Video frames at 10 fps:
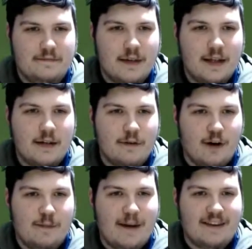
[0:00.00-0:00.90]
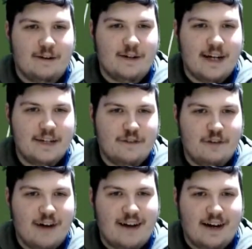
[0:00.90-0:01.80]
We've won it back though. Here's
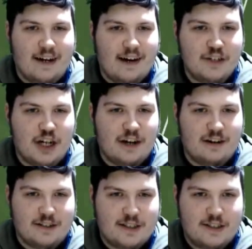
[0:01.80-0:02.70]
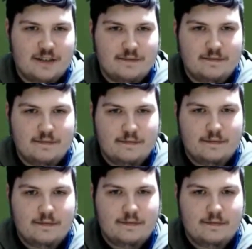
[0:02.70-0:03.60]
Ferreira, another chance.
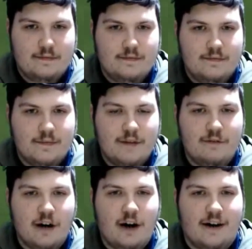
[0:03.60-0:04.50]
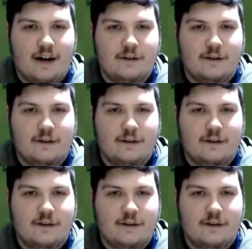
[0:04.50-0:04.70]
Vrago.